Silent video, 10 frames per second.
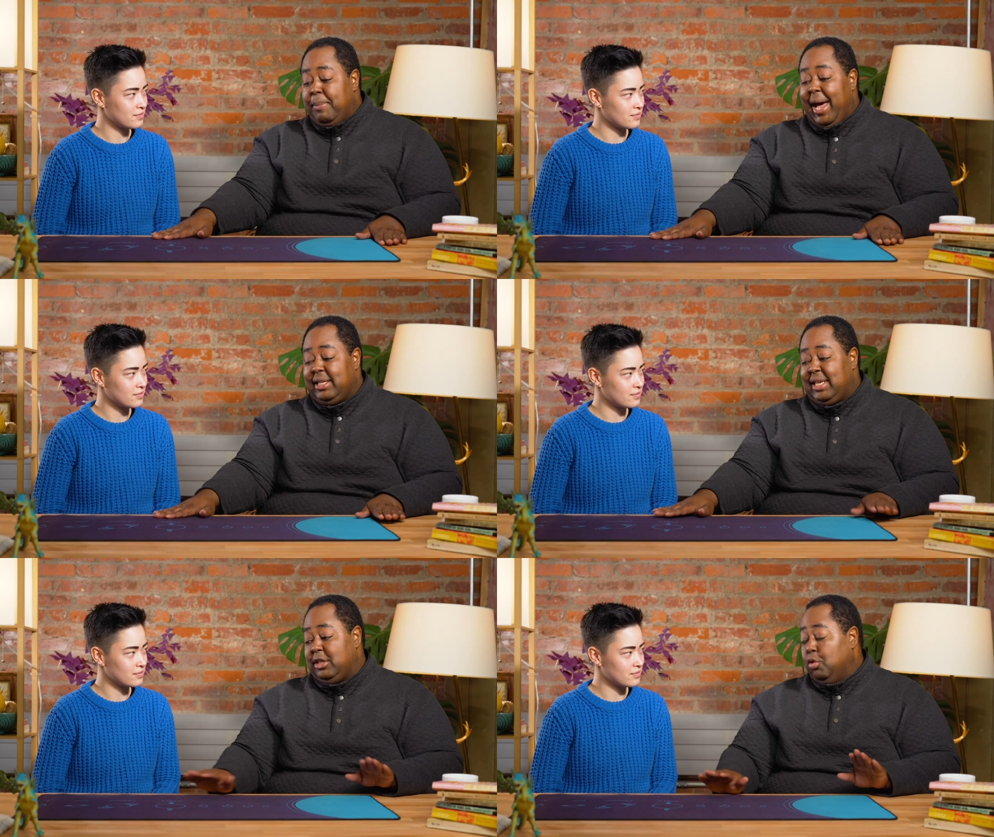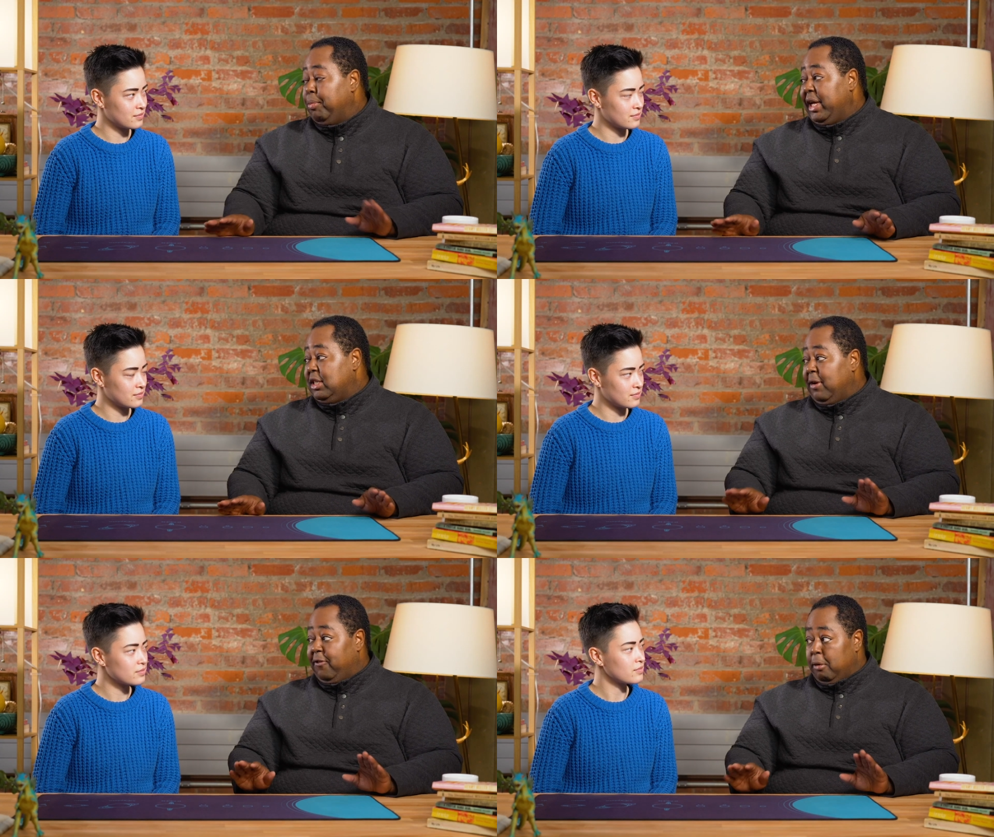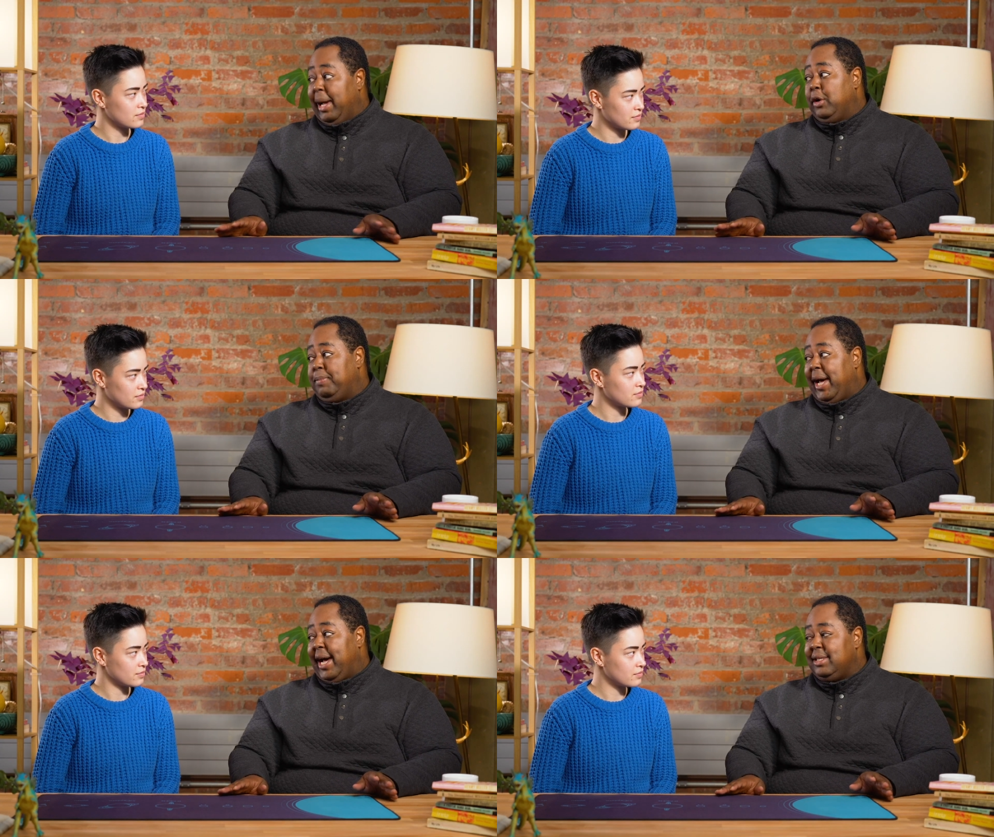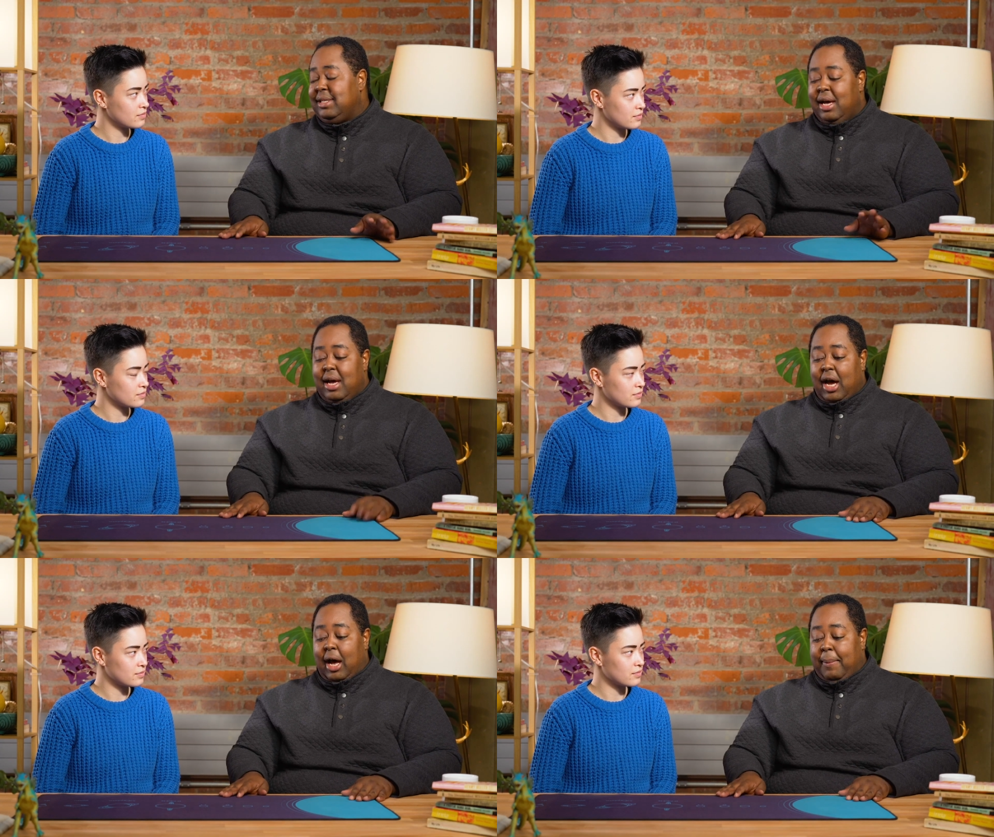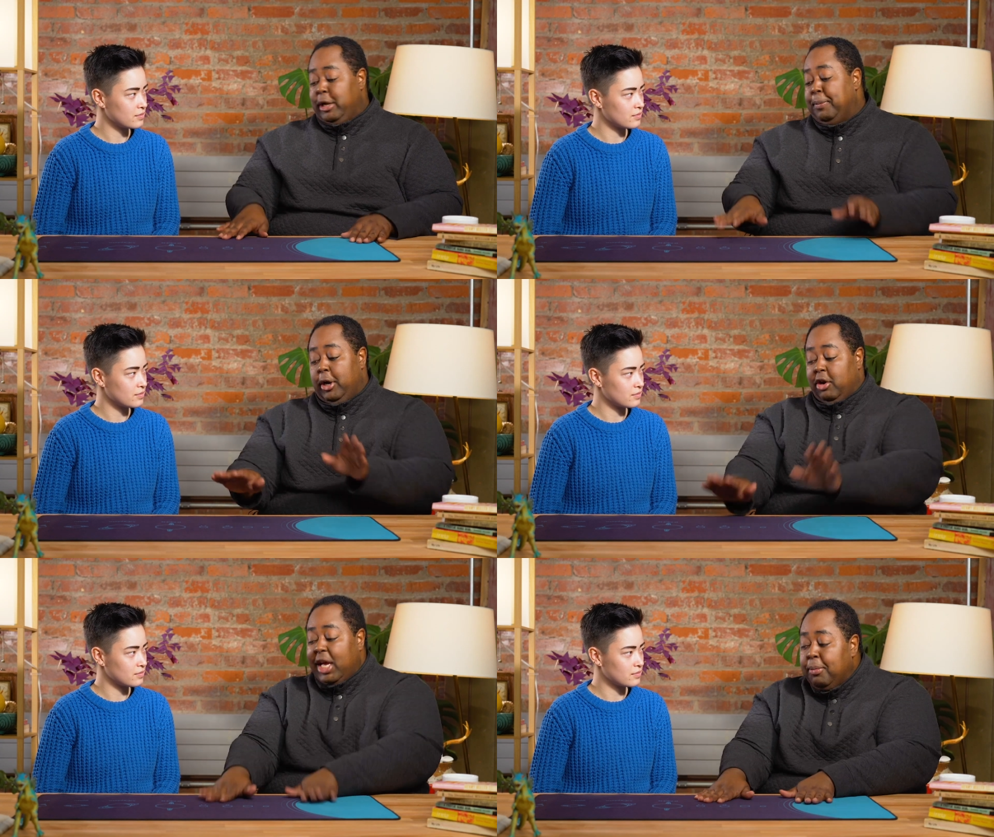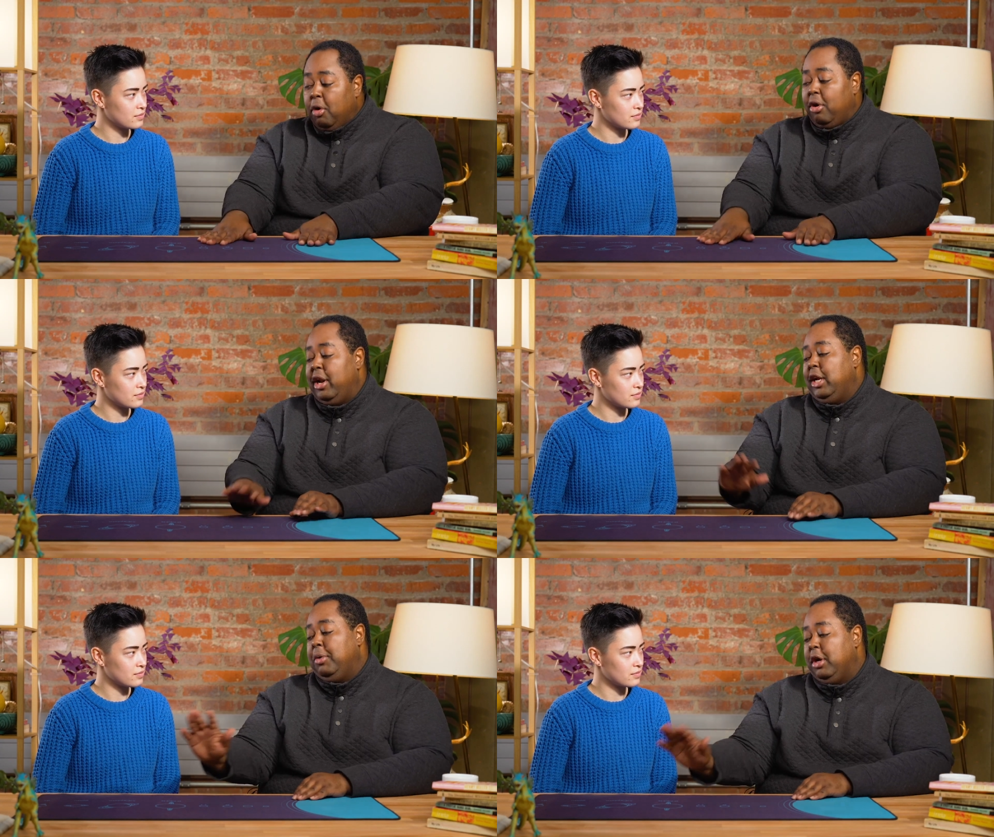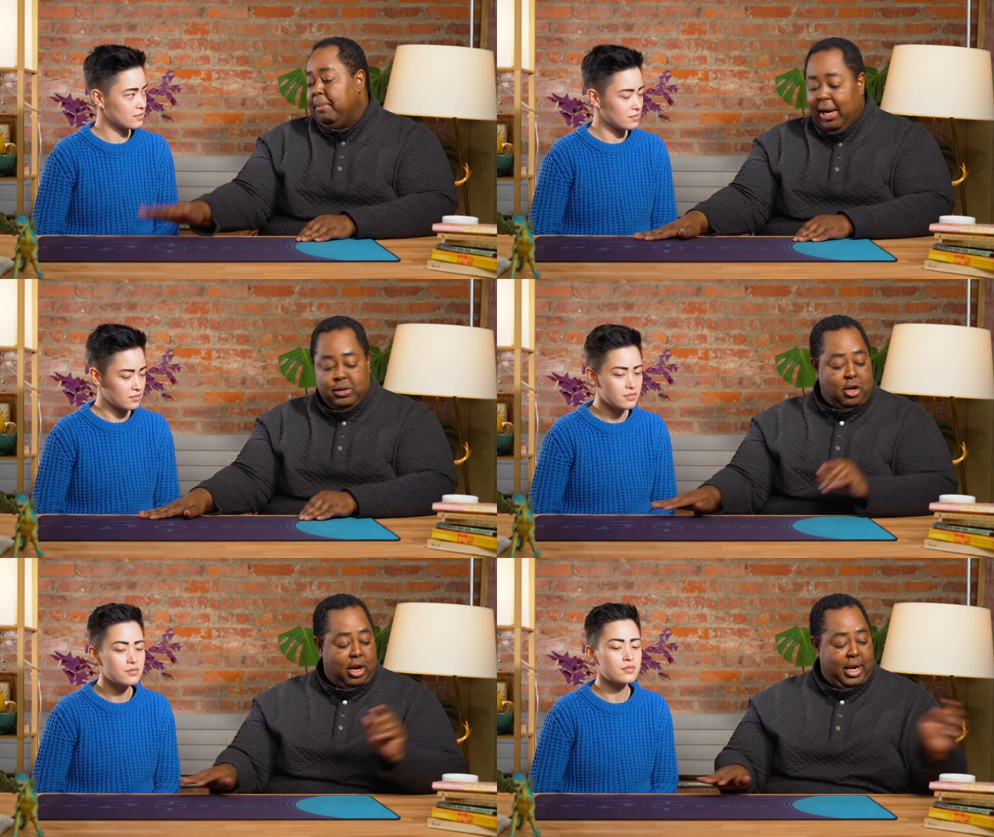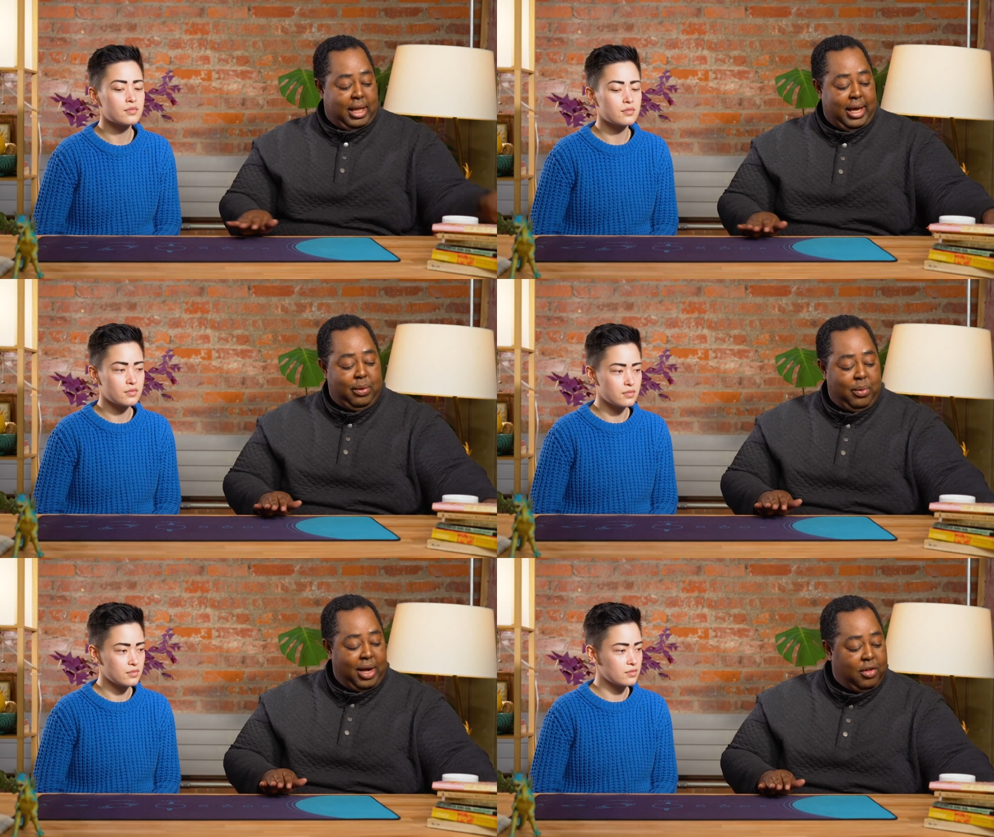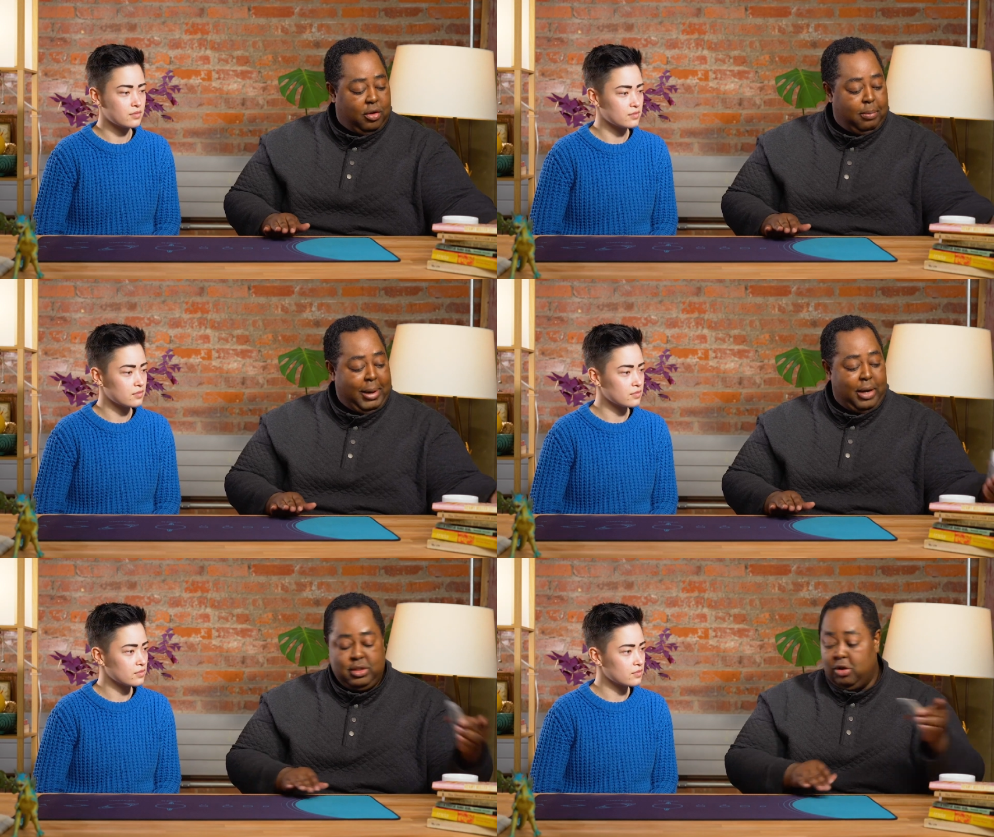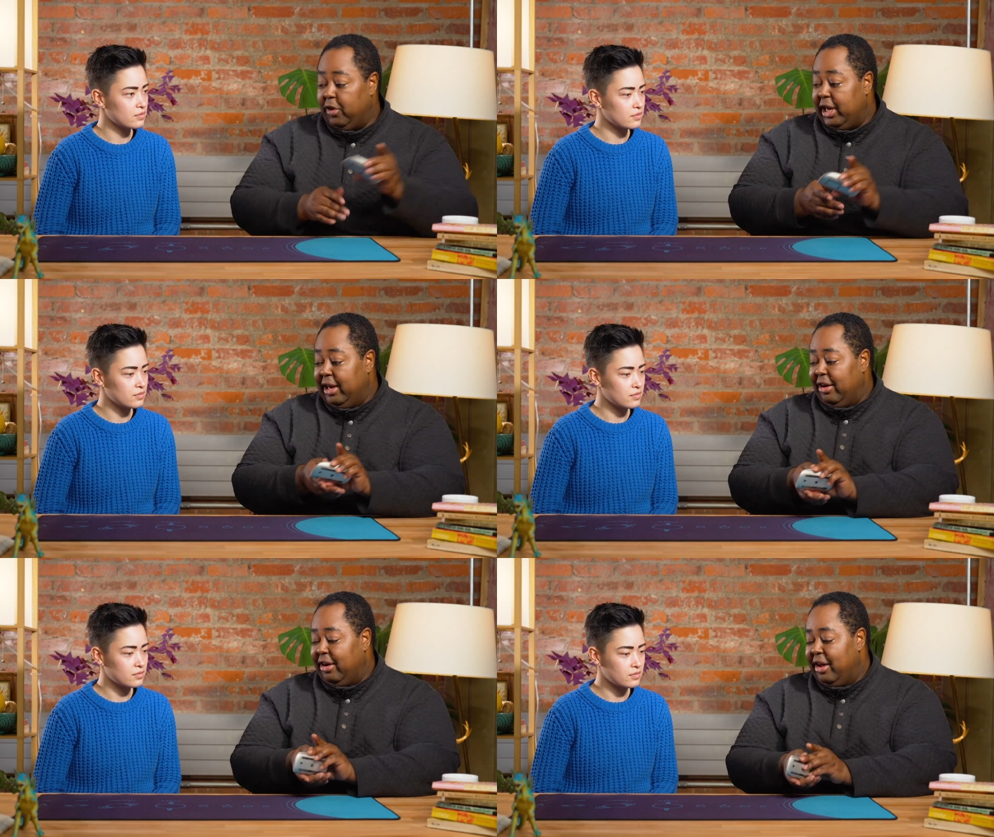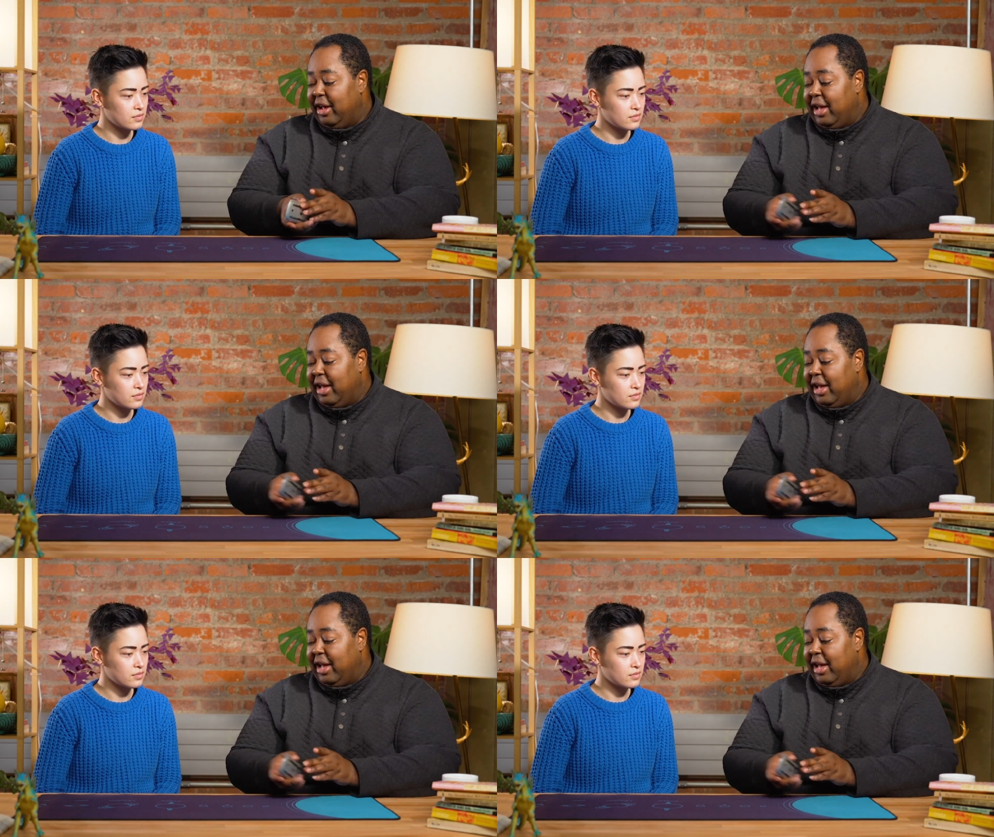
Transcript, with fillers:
Speaker 1: mats as a replacement for mouse pads, uh, you put your keyboard on it, you put your mouse on it, like we have a little mouse over here,